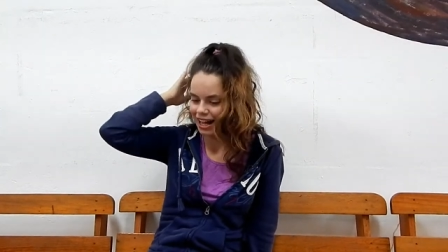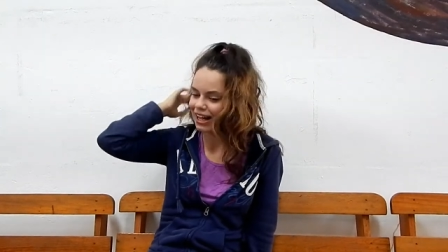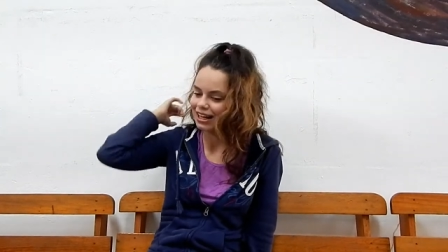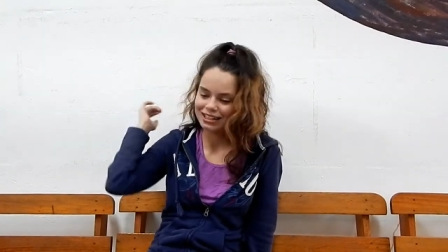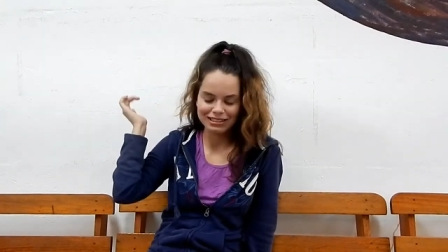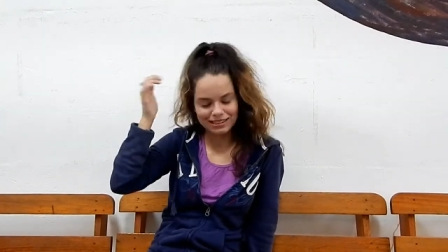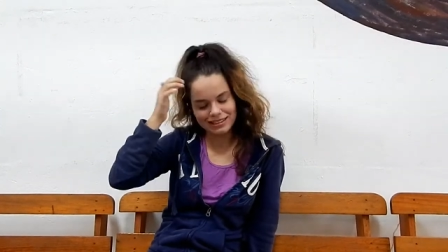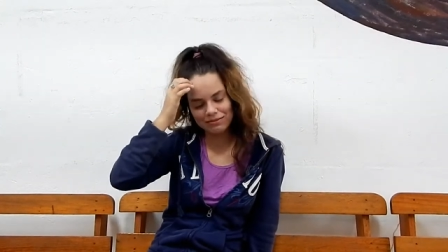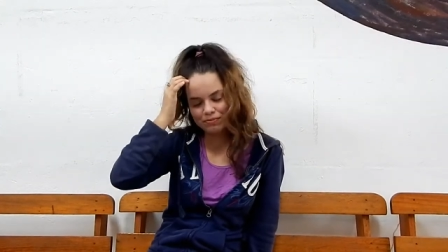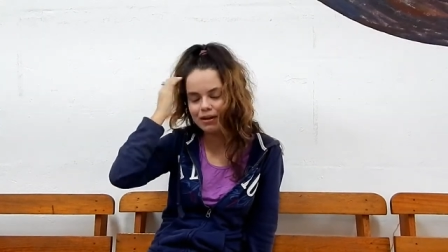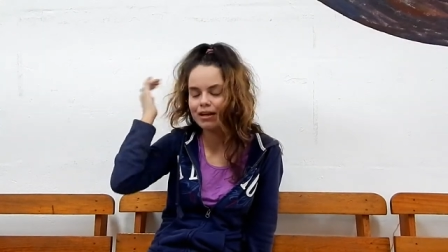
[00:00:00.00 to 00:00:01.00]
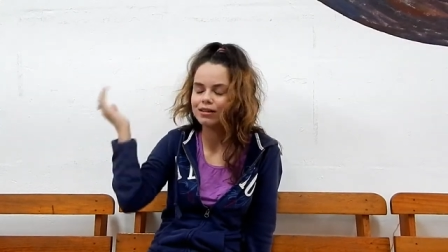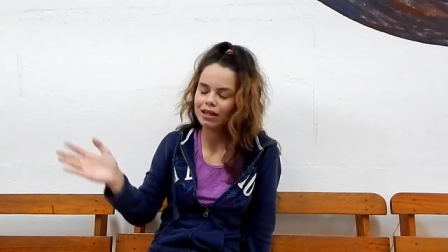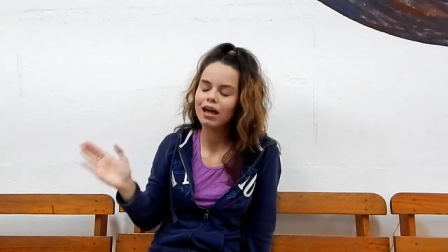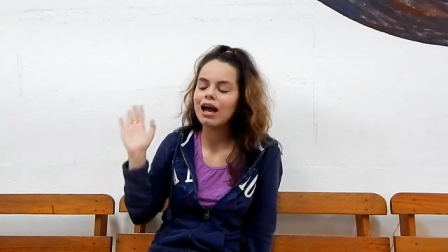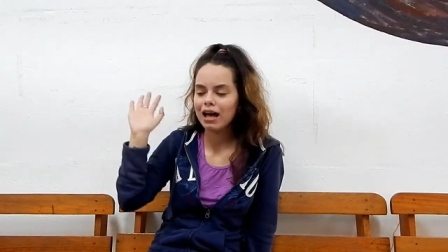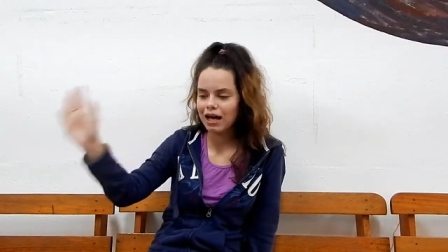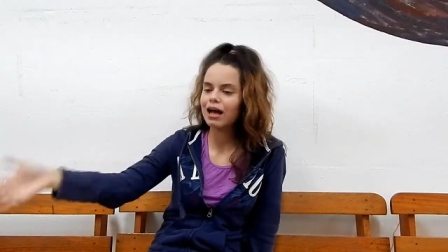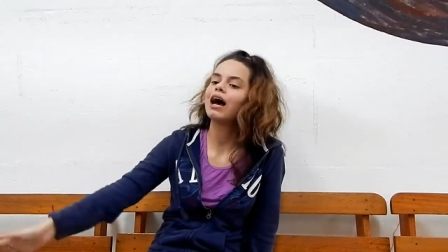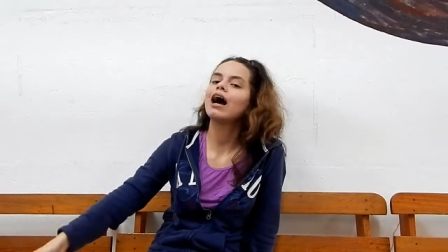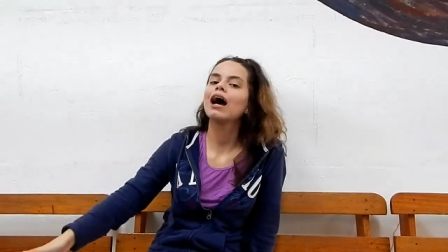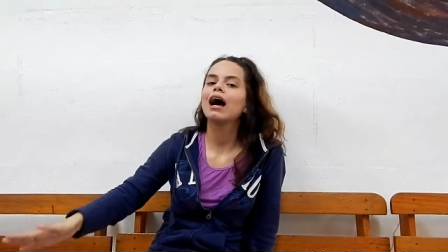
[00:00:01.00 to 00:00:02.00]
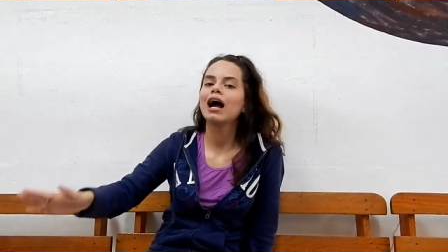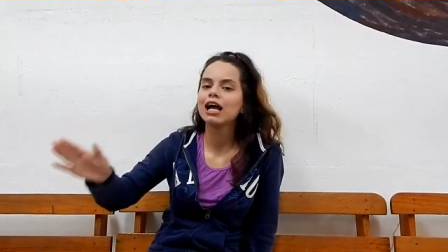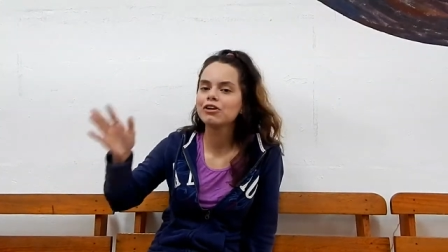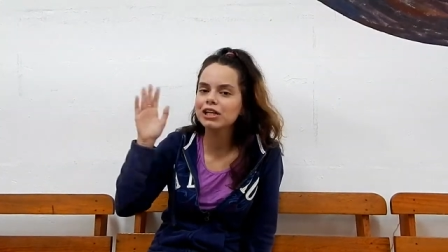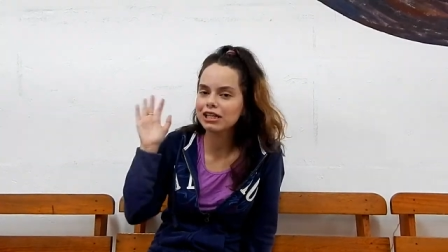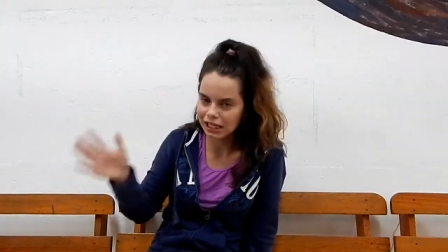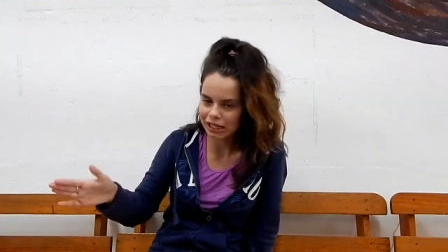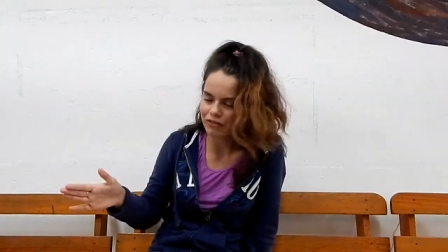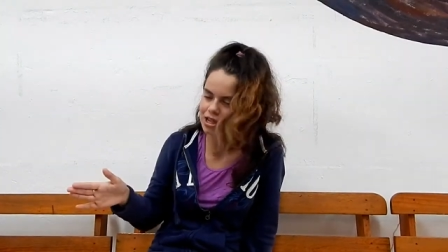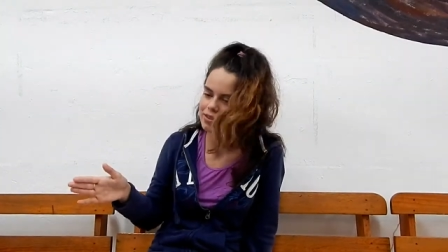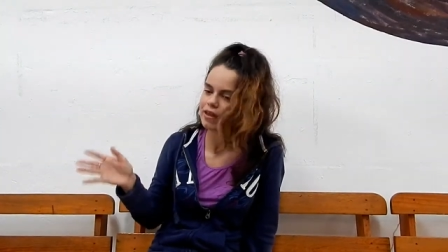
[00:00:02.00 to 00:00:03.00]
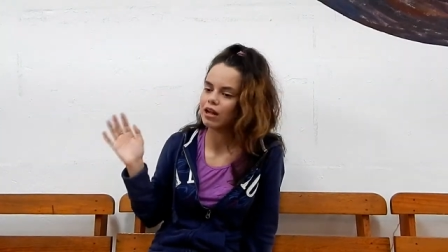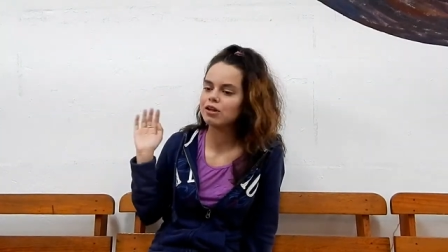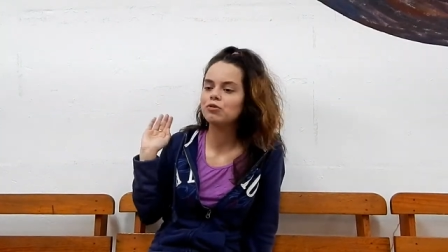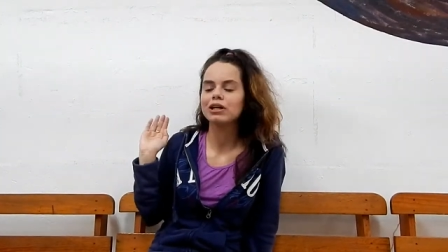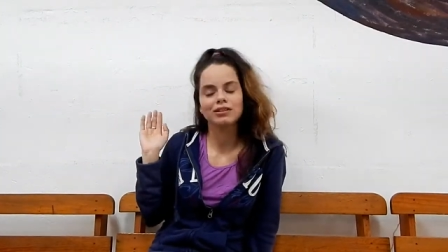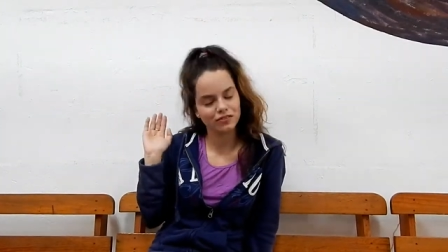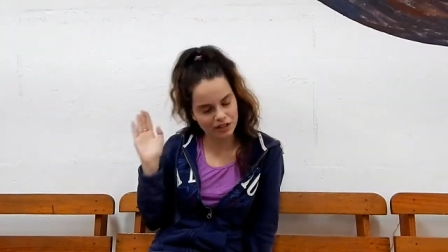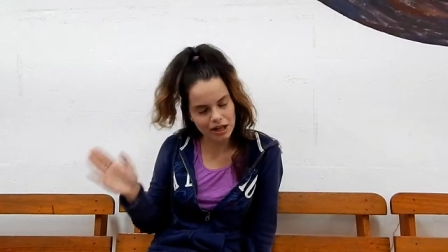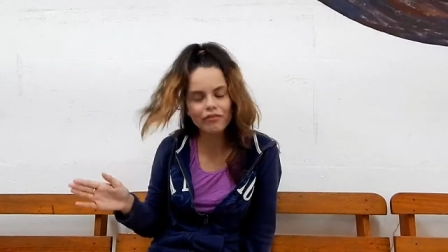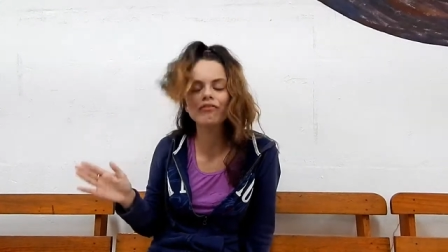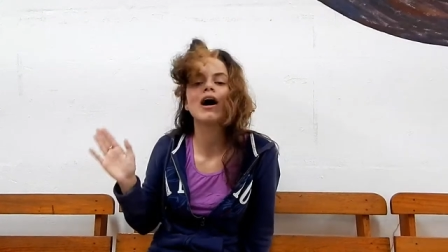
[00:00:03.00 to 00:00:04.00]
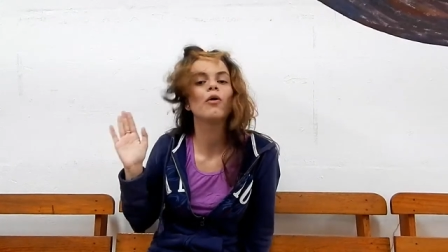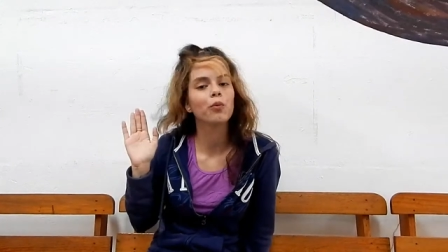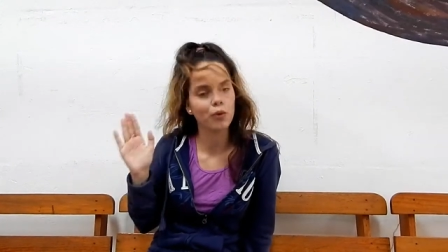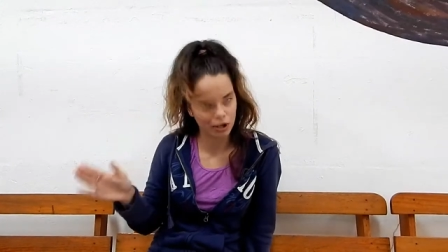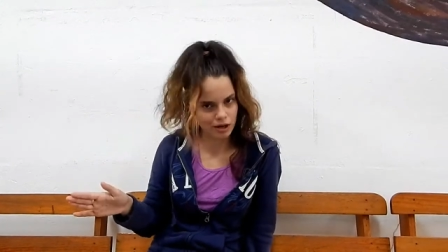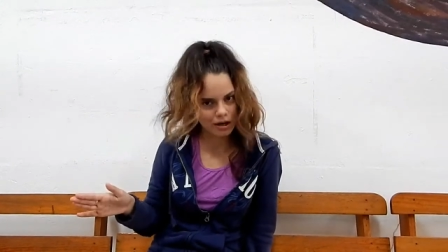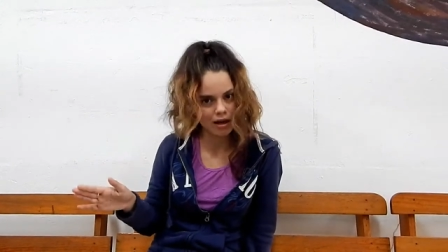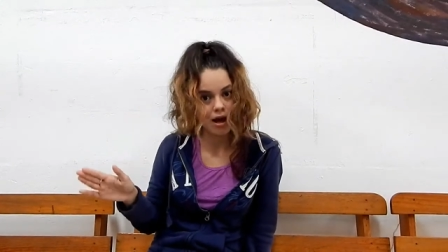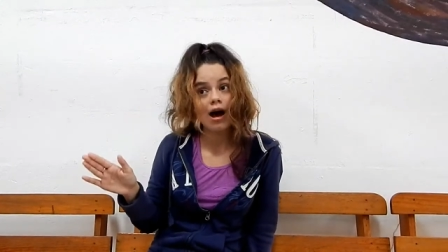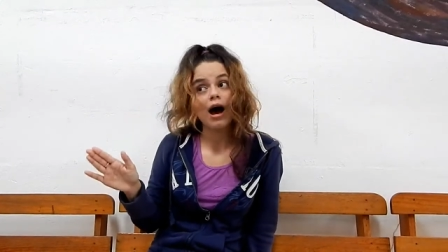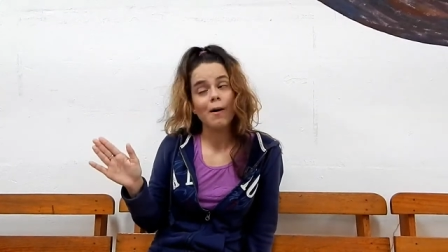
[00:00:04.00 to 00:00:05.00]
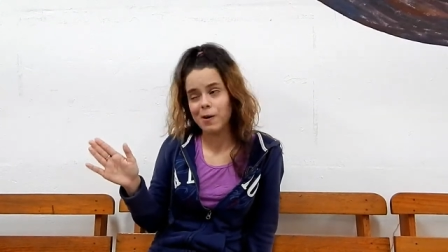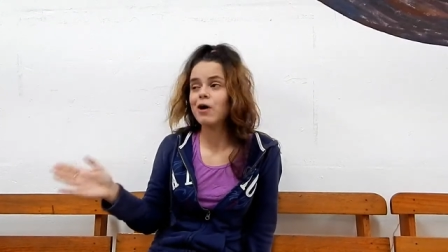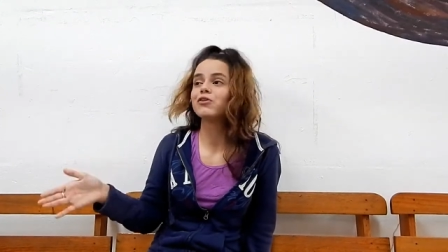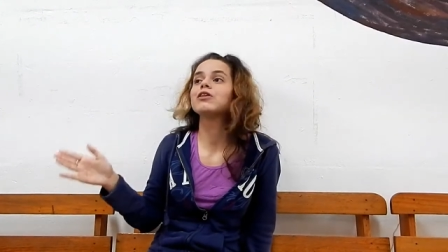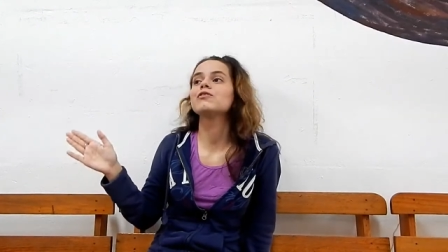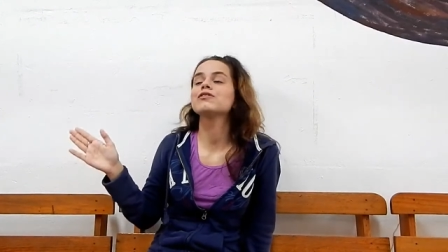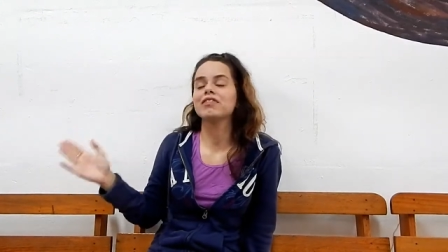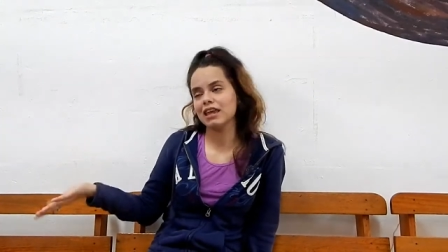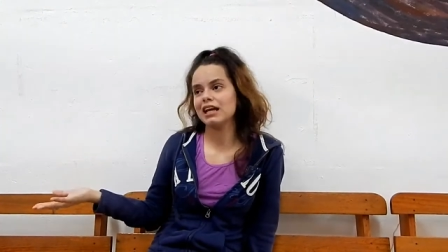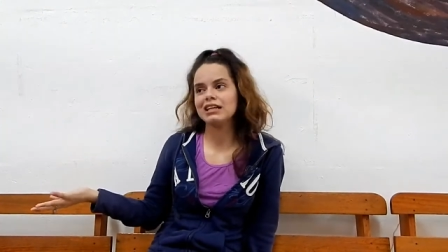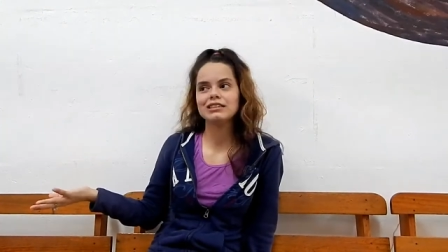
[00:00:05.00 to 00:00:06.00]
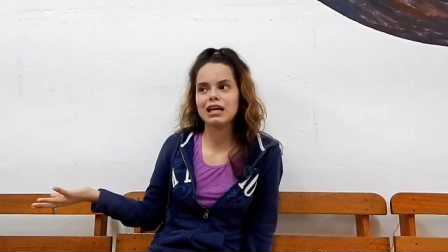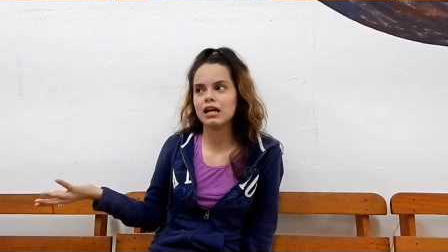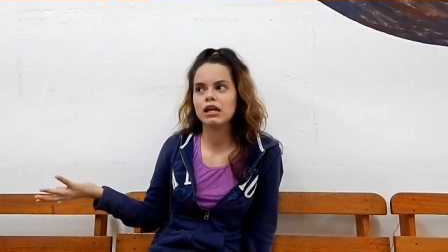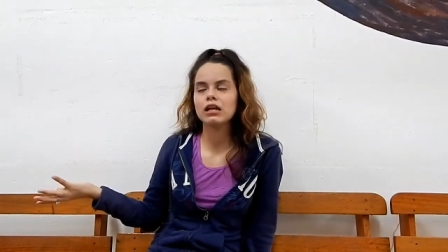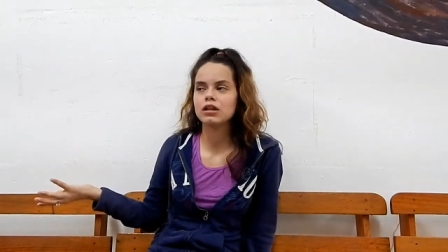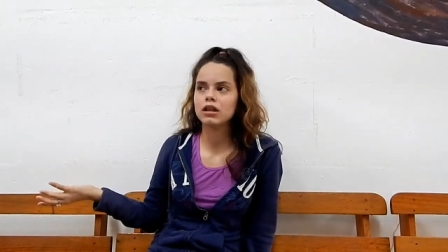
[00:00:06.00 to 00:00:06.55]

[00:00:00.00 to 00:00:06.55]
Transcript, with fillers: Uh, but I will give it that it was self-aware about those things and it